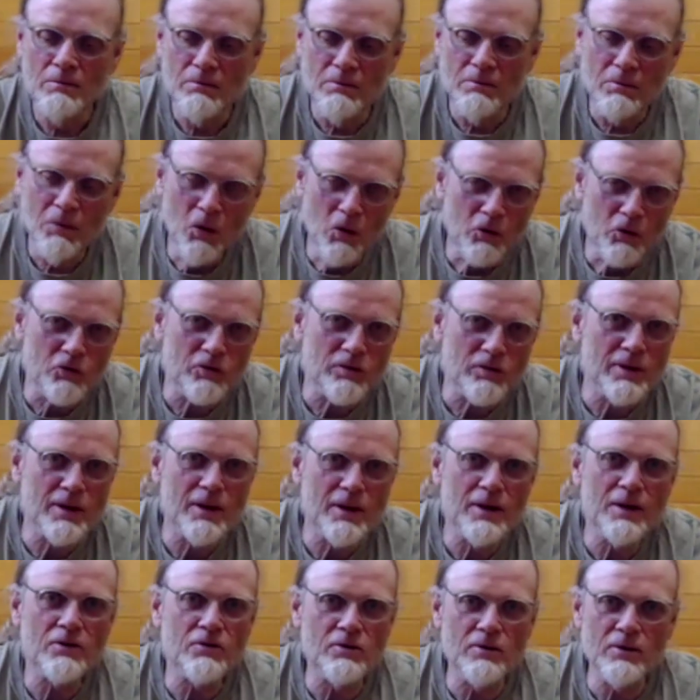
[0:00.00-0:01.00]

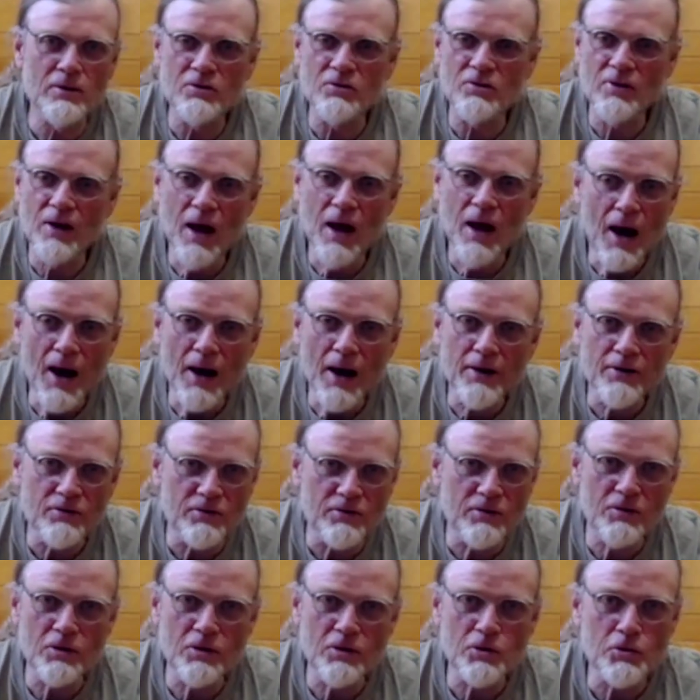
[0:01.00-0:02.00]
Mostly it's the
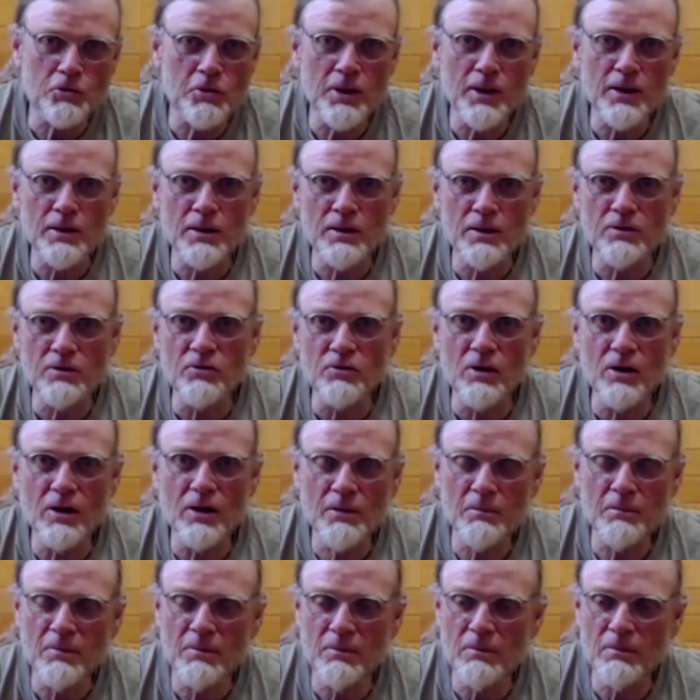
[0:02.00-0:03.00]
size of the tree
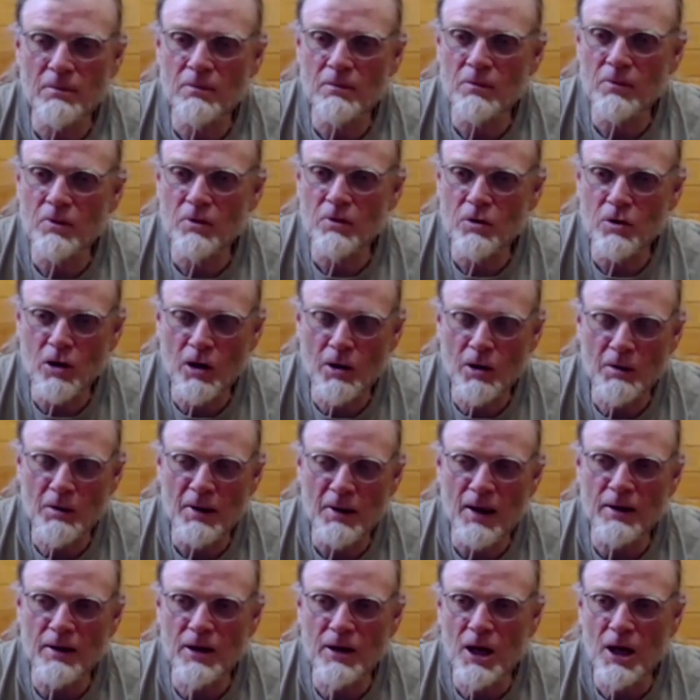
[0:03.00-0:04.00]
you're gonna
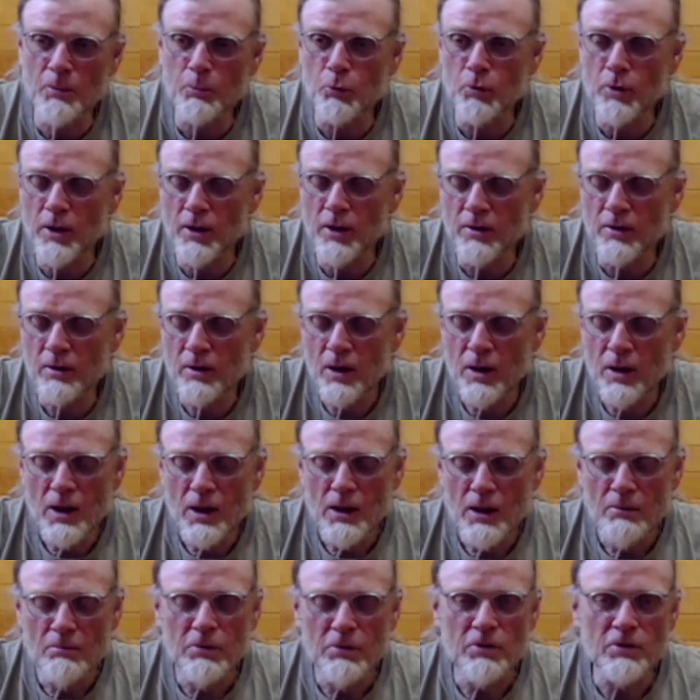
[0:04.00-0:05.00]
end up with.
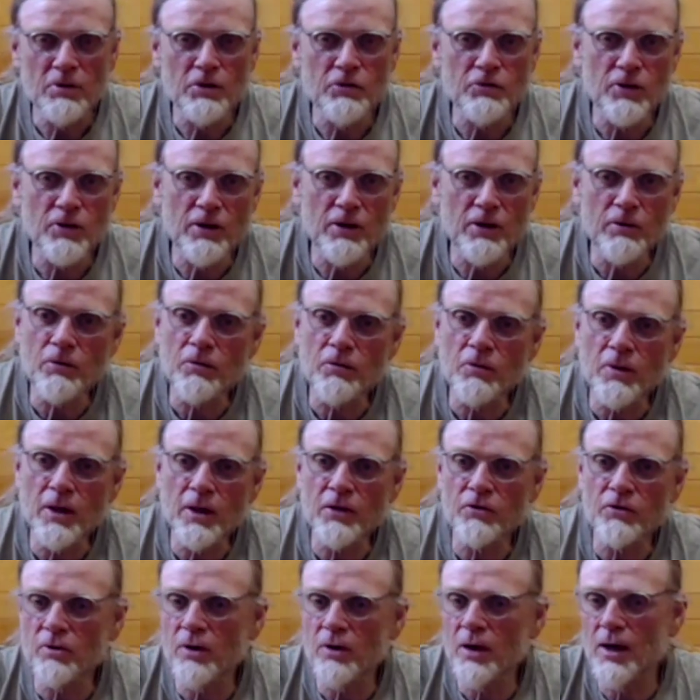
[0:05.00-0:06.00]
But there's other
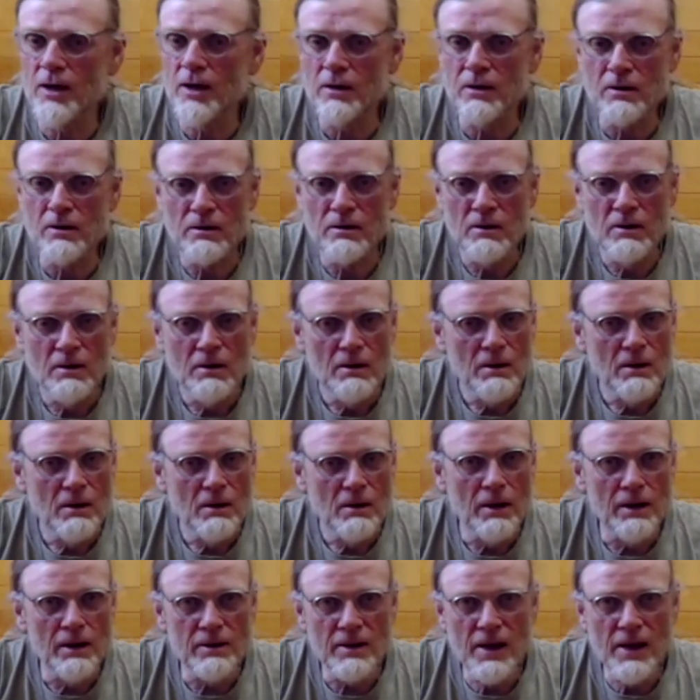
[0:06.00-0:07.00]
things like
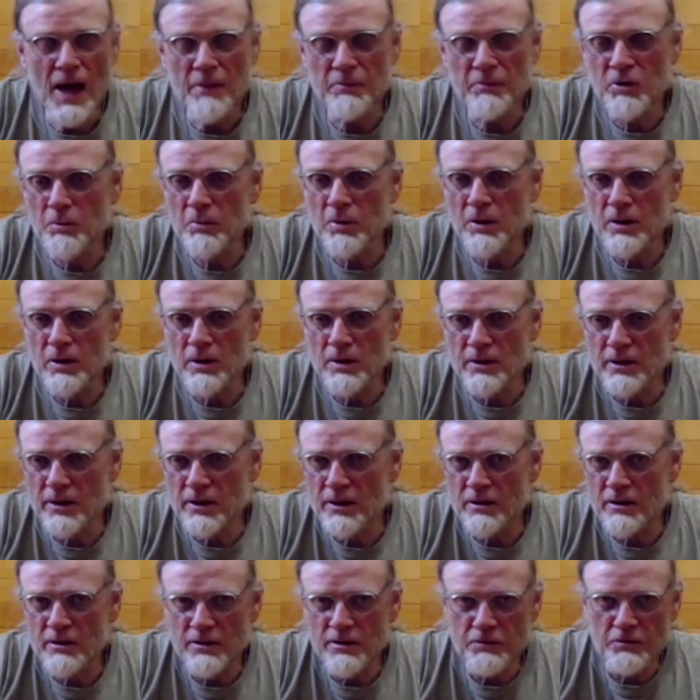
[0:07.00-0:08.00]

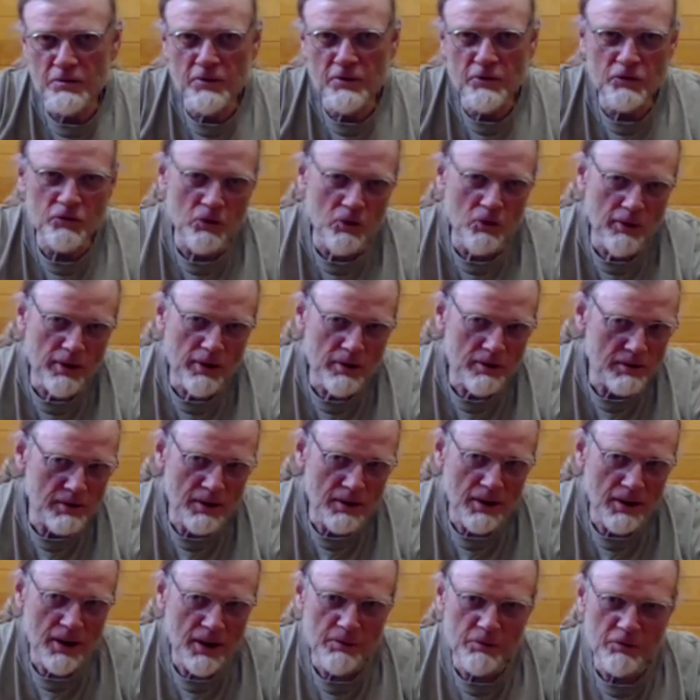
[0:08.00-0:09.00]
adaptability to different soil
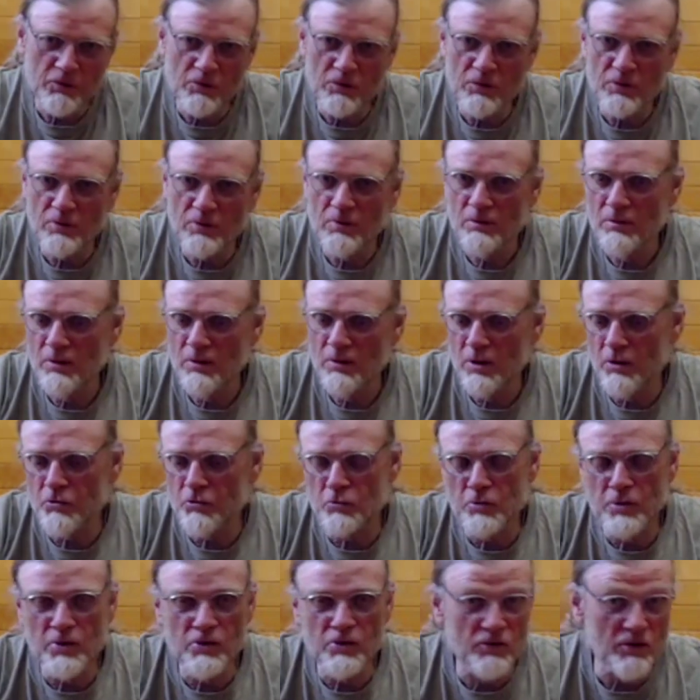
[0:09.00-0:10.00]
types.
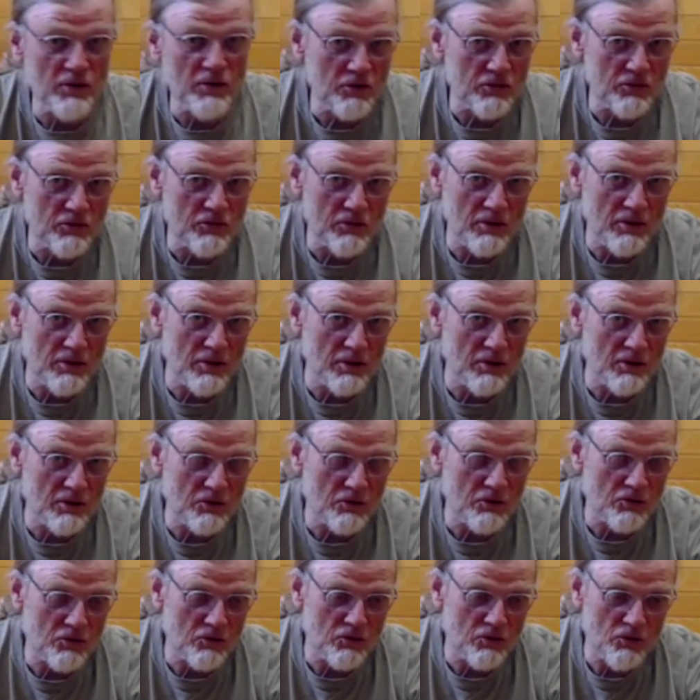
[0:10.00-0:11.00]
There's
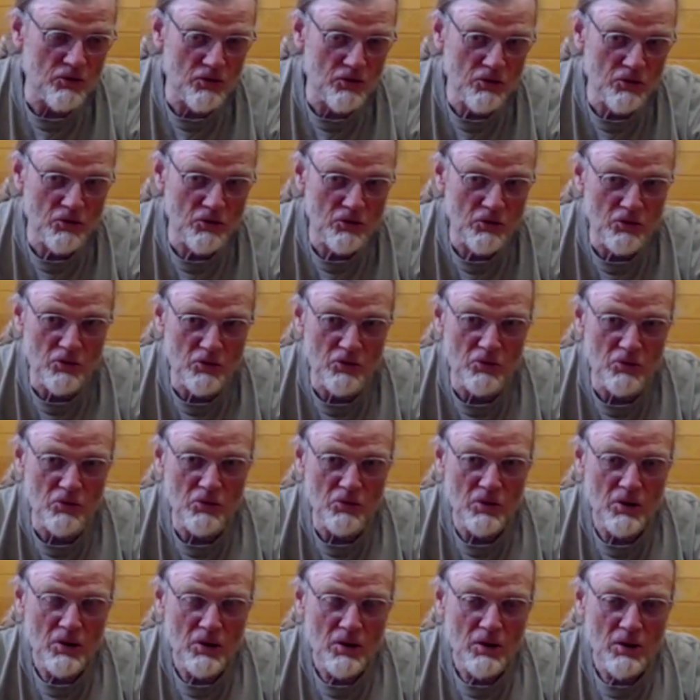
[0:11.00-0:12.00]
resistance
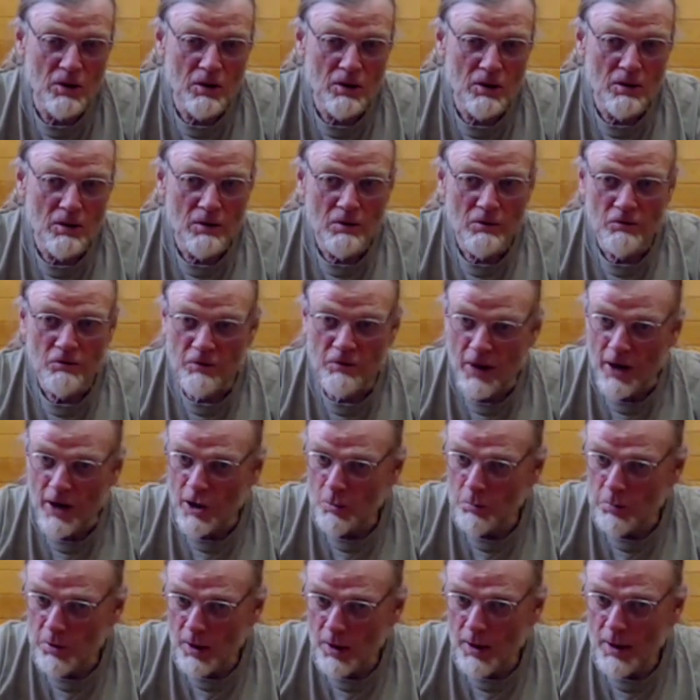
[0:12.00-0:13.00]
to
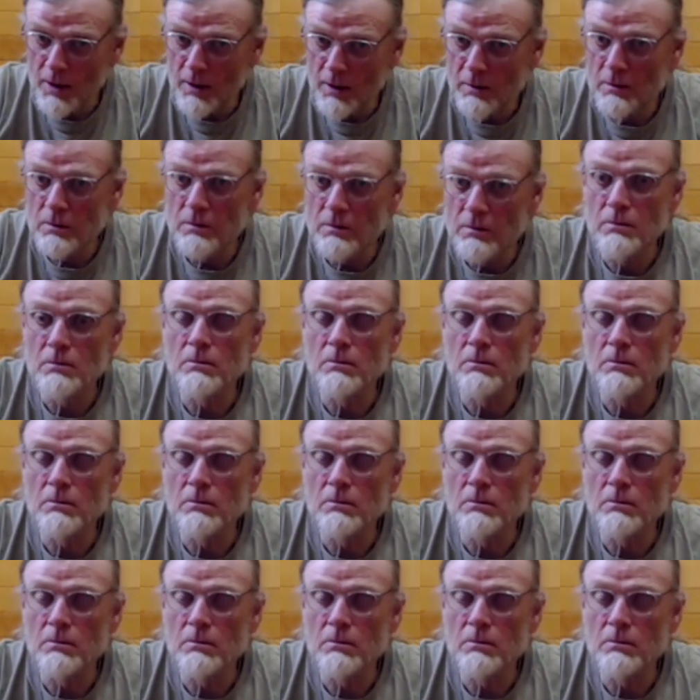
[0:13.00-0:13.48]
fire blight.